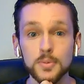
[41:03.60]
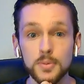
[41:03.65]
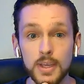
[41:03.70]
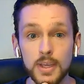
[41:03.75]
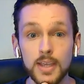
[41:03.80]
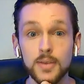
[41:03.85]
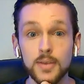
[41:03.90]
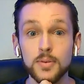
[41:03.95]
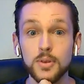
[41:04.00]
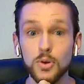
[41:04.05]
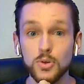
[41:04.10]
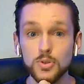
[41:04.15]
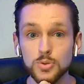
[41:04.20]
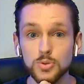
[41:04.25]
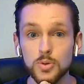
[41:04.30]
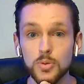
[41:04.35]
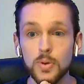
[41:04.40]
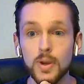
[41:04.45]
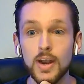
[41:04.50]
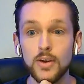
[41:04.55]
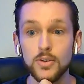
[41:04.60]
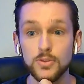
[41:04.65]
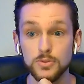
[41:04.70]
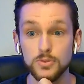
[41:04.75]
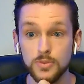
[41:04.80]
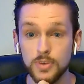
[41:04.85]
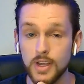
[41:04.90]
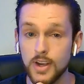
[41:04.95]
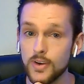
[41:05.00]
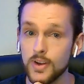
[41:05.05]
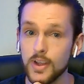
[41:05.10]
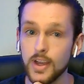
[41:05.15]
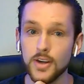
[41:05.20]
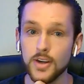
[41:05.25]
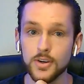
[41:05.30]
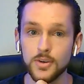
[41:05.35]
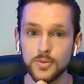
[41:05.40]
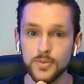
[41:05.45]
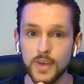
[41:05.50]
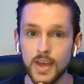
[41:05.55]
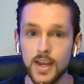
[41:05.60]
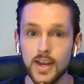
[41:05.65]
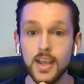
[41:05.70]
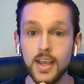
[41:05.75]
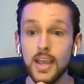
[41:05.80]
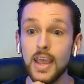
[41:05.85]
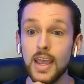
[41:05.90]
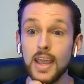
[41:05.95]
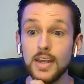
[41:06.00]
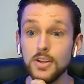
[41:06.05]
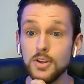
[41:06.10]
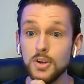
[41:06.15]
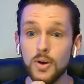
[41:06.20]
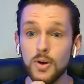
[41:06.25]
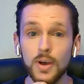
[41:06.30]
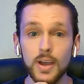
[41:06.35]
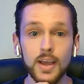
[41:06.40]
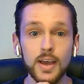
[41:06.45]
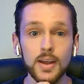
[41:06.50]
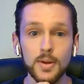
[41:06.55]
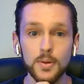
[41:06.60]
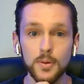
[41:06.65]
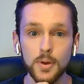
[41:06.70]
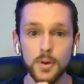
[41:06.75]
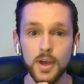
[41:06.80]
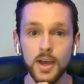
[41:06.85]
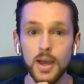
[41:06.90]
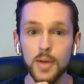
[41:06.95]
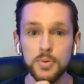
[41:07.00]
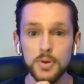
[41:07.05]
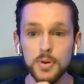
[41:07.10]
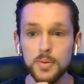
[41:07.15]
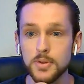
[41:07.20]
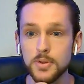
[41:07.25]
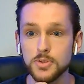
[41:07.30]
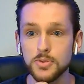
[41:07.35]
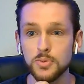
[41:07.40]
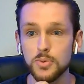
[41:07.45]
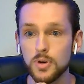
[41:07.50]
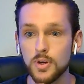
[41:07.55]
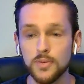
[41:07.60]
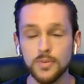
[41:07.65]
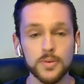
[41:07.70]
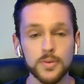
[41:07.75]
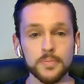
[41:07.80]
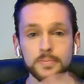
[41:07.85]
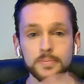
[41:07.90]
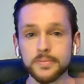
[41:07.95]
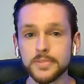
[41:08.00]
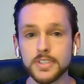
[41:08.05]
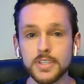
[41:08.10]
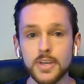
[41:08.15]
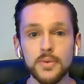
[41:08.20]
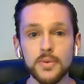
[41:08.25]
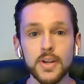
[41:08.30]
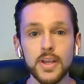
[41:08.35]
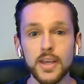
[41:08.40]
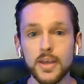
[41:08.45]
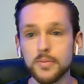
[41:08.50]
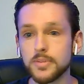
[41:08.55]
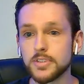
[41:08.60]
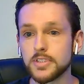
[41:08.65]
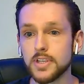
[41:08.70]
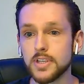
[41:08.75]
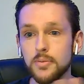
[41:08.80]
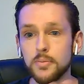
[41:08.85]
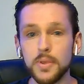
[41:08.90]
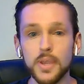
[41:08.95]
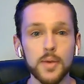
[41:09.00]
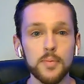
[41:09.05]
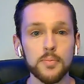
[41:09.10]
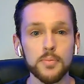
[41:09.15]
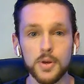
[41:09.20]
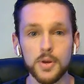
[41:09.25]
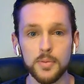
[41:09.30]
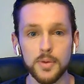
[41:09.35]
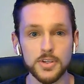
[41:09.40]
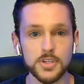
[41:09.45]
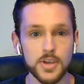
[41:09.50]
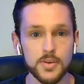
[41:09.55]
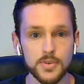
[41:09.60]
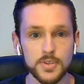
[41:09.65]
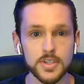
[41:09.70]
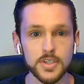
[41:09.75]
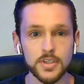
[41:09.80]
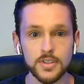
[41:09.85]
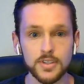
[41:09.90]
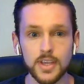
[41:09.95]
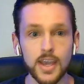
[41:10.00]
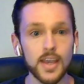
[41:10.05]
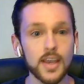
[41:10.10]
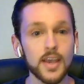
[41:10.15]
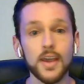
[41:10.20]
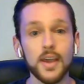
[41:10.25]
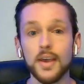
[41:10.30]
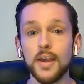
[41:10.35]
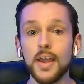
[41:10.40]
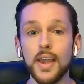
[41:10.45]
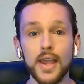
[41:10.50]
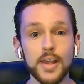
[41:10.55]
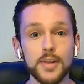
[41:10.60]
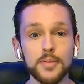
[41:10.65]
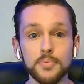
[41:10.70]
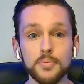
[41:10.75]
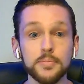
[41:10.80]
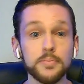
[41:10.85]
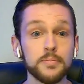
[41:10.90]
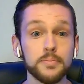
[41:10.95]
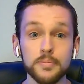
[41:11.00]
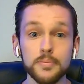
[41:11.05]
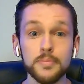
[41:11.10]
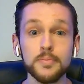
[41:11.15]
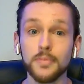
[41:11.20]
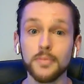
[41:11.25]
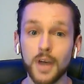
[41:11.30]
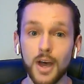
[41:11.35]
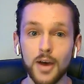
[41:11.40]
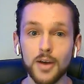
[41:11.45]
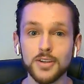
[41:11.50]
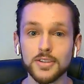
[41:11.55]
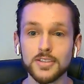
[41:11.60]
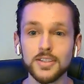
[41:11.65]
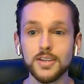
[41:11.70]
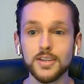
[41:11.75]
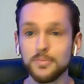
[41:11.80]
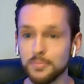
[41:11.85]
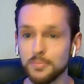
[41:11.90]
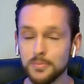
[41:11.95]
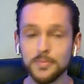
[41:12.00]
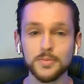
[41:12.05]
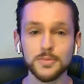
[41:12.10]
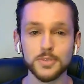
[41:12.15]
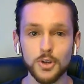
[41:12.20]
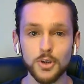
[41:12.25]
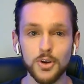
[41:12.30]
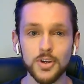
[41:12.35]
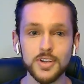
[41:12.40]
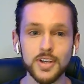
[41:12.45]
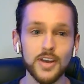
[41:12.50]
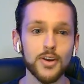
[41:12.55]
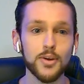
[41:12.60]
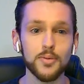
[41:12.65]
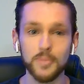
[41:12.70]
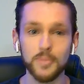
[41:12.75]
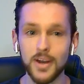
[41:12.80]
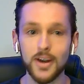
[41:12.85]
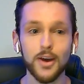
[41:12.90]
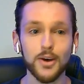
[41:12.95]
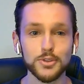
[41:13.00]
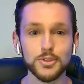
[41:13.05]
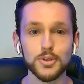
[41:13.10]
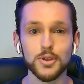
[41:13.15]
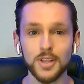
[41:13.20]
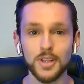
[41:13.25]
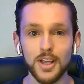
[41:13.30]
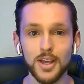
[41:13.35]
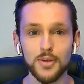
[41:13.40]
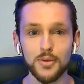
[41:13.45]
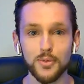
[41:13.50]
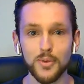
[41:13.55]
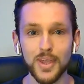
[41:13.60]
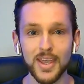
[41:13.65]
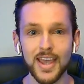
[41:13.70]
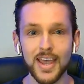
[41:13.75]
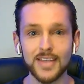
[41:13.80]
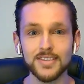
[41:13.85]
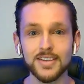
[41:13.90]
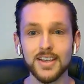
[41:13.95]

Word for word: like those were when I was very underfed. And you know, I got I pretty much work from 7 a.m. to 7 p.m. pretty much every single day. And honestly, sorry Tara, but also a lot of weekends.